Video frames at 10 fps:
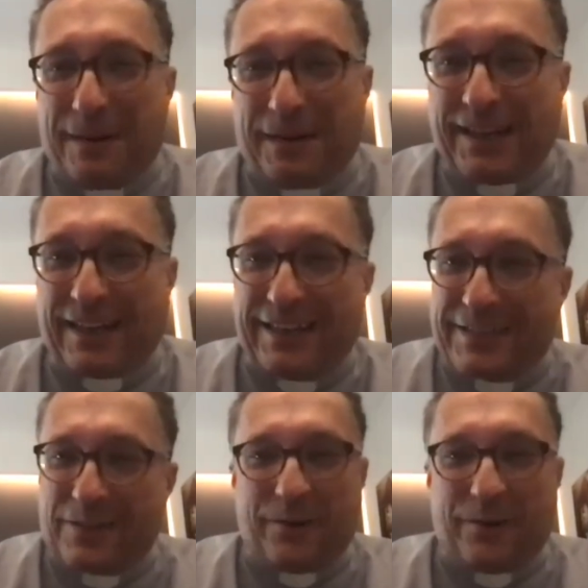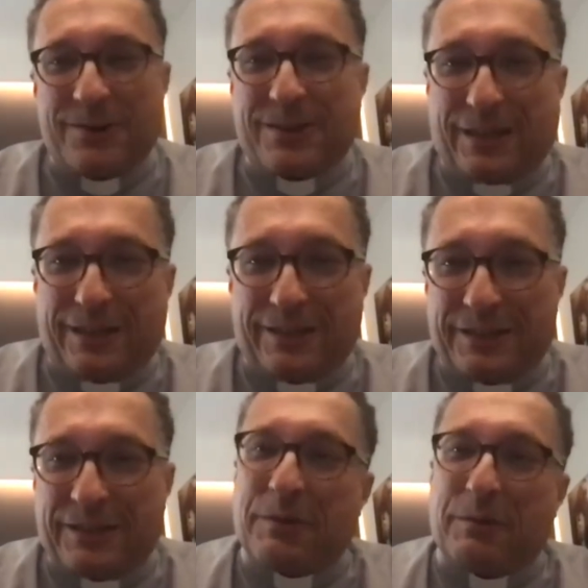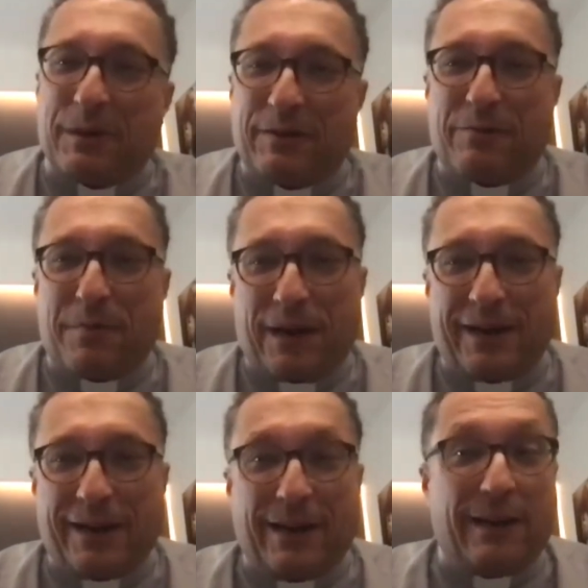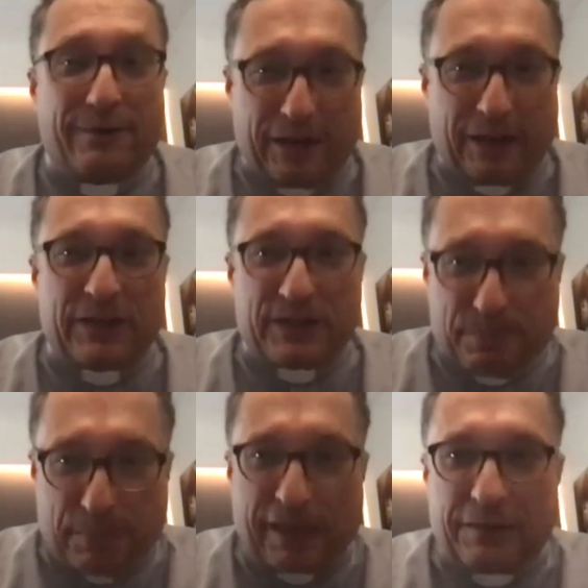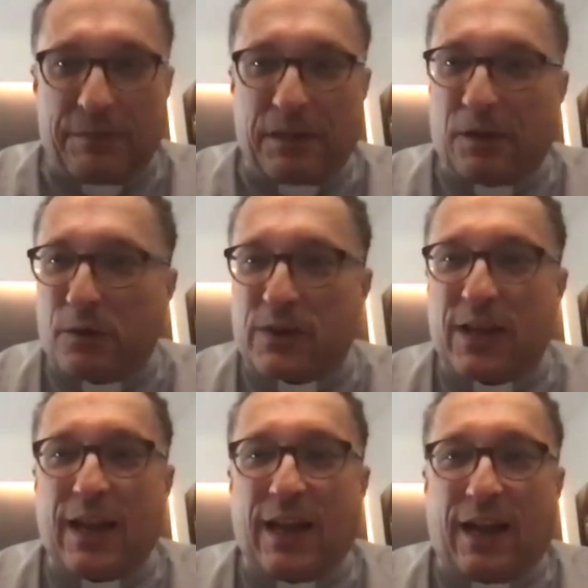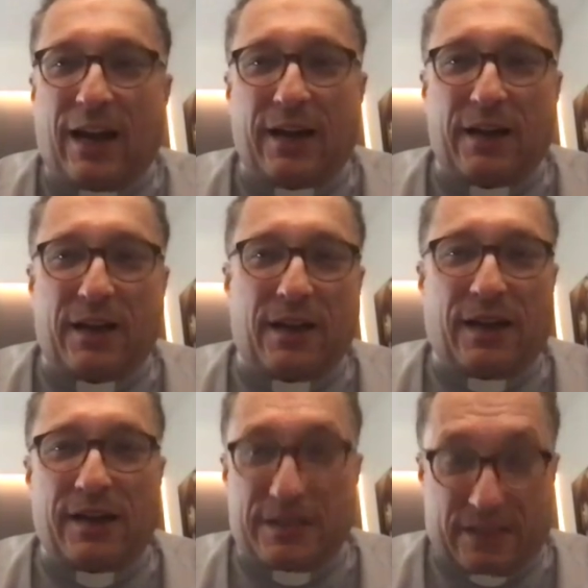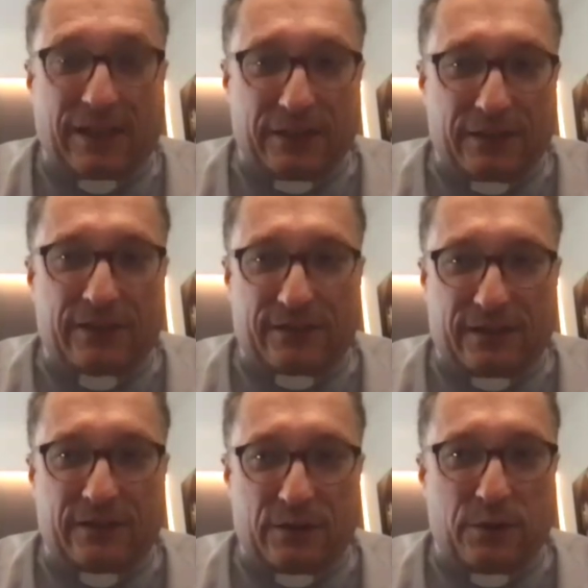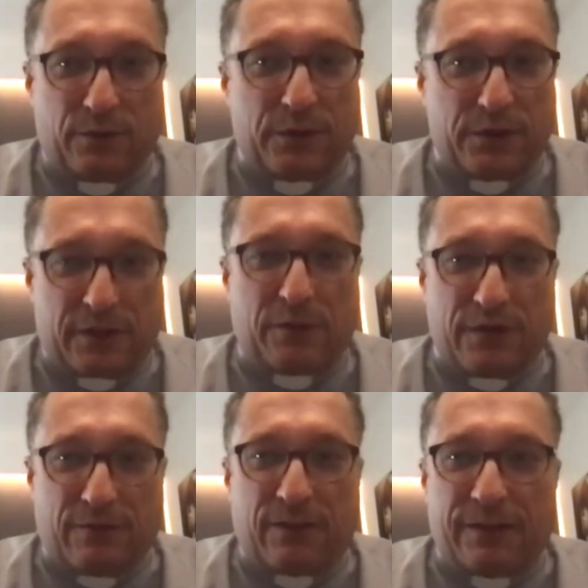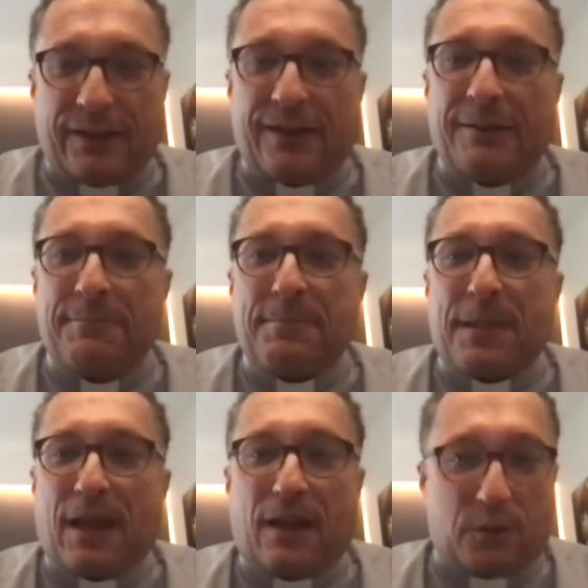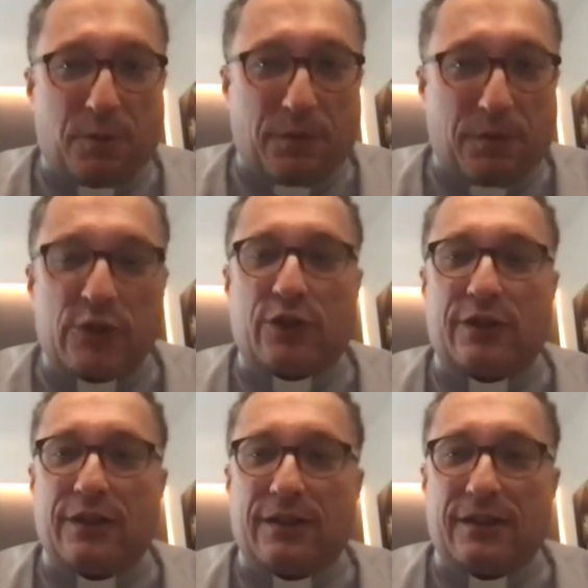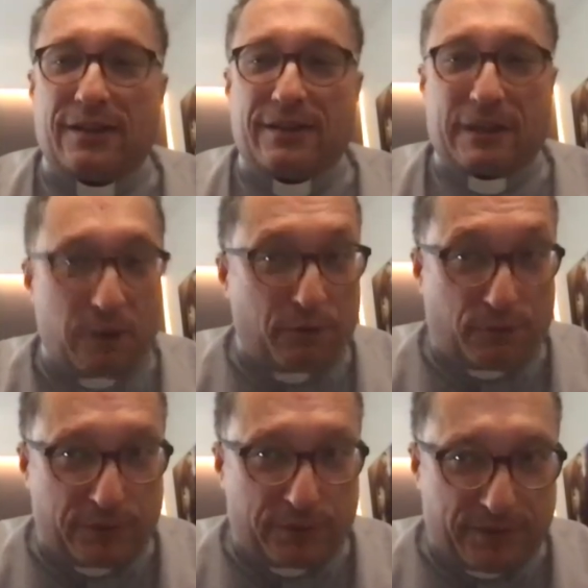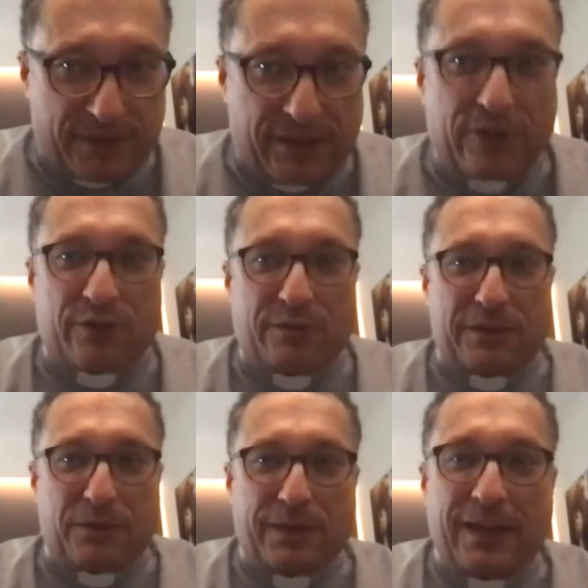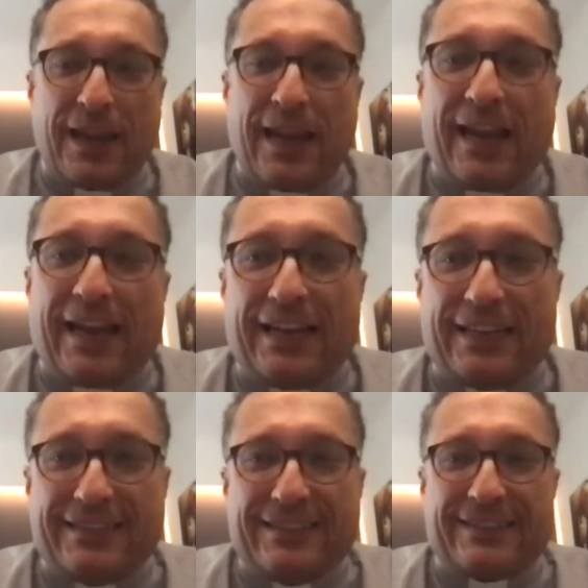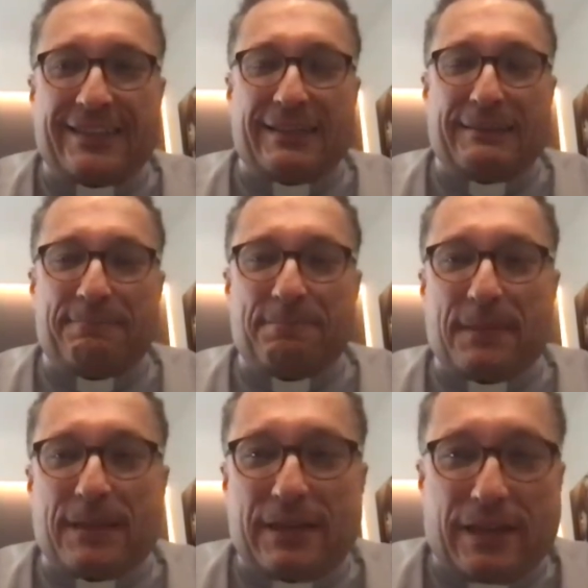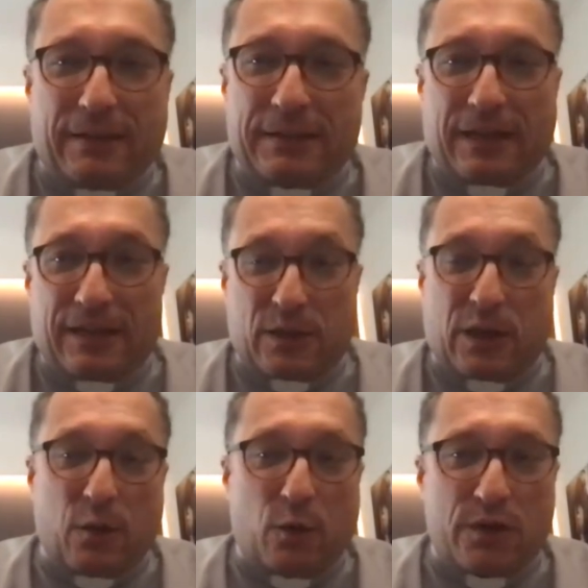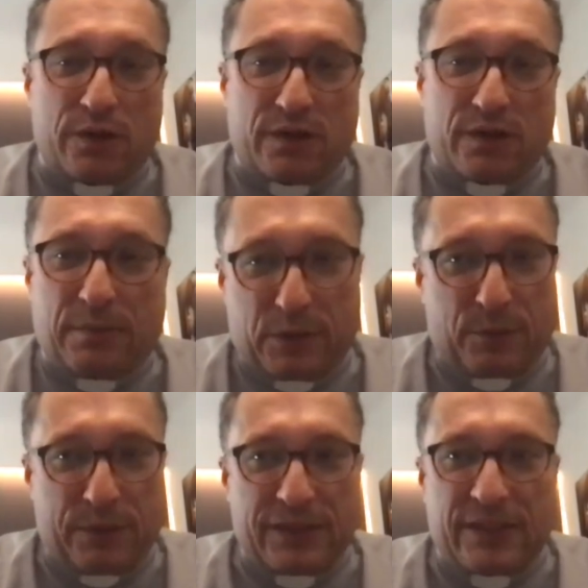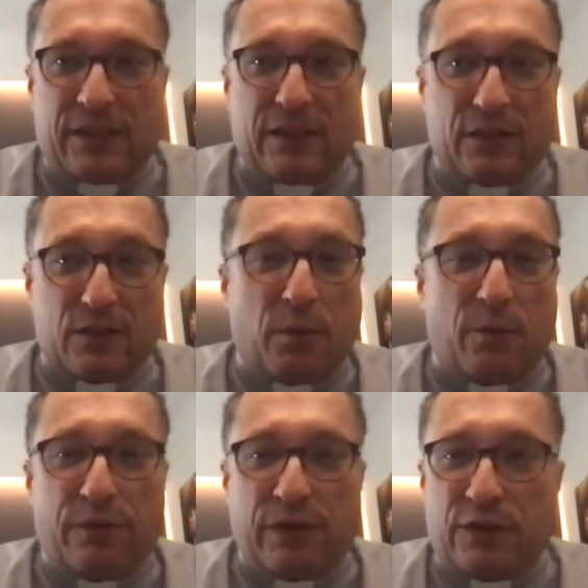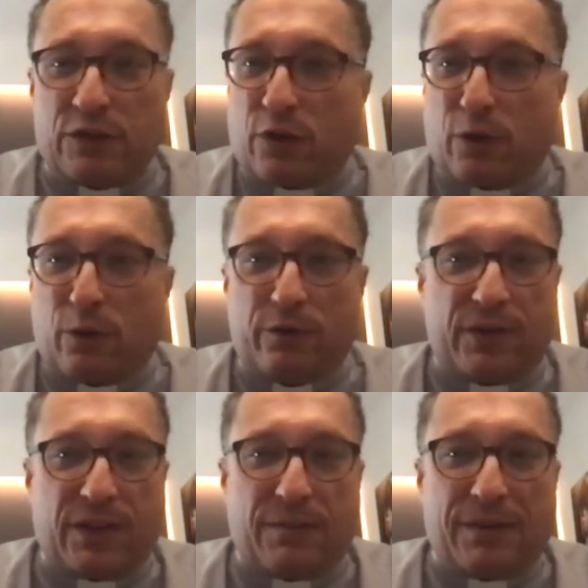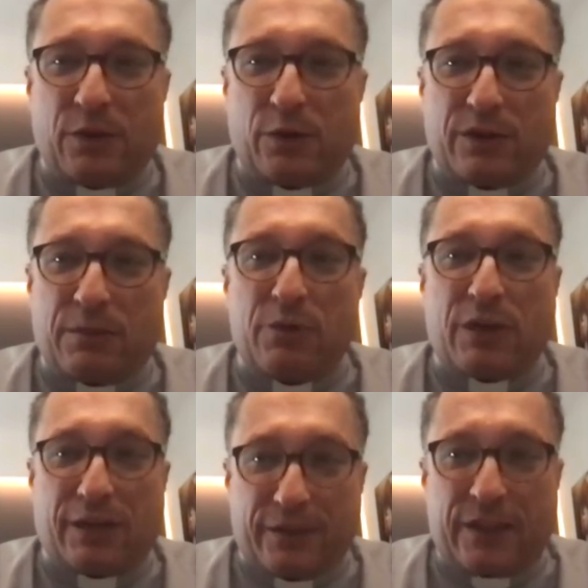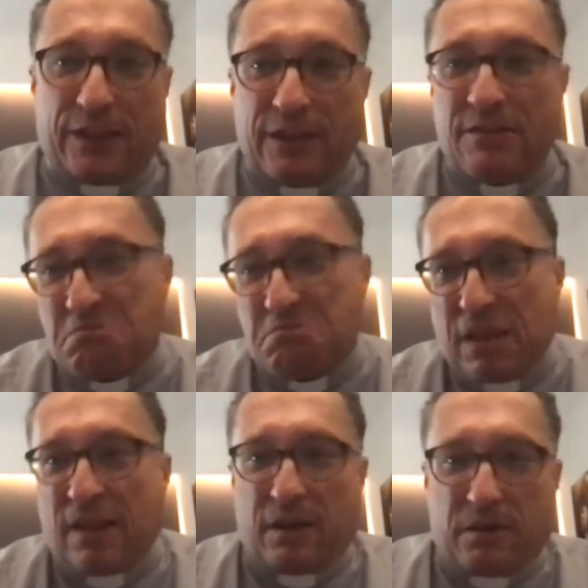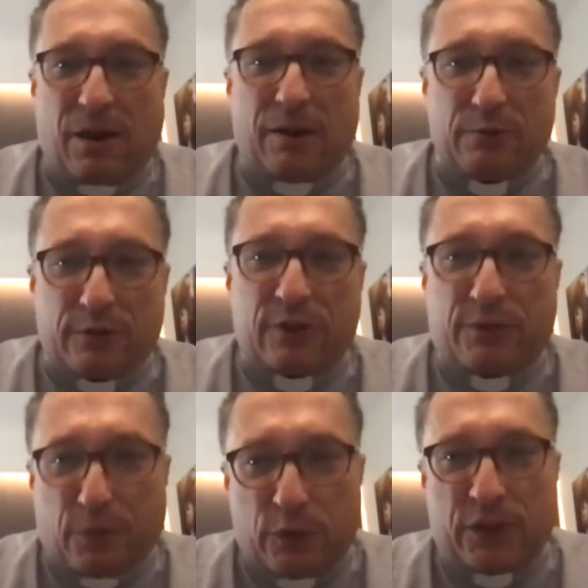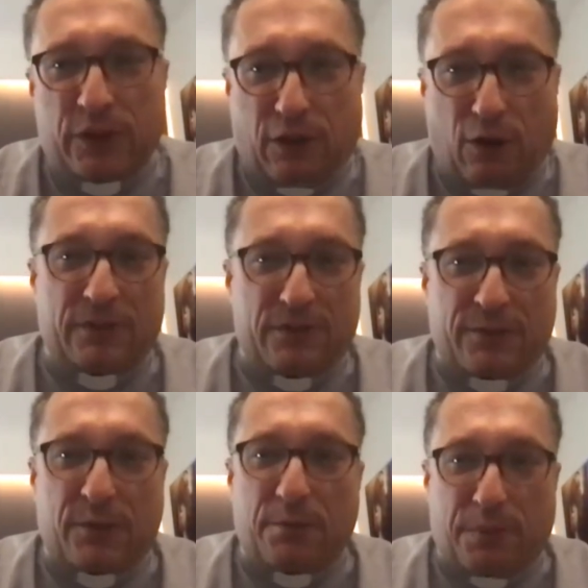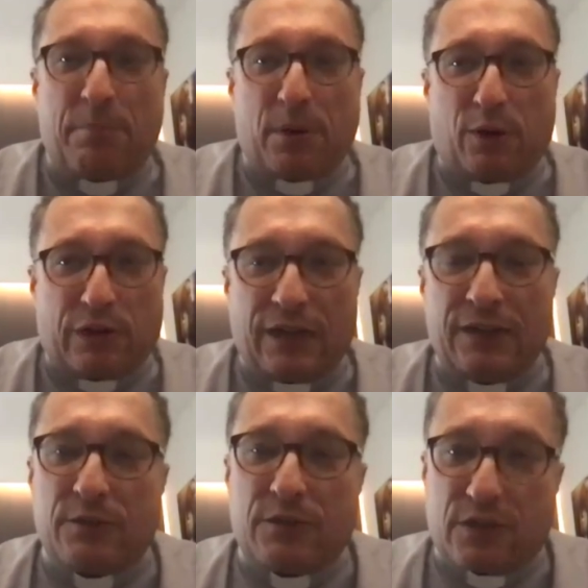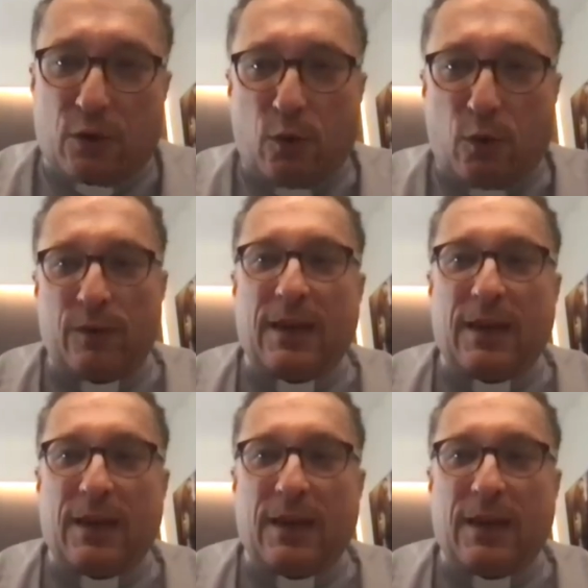my case, all started with my living in Spain, because I studied at the University of Navarra, as you mentioned. Thank you for the presentation, by the way. And as I was a parish priest in a small village called Villamayor de Monjardin, around 30 kilometers from Pamplona to the south.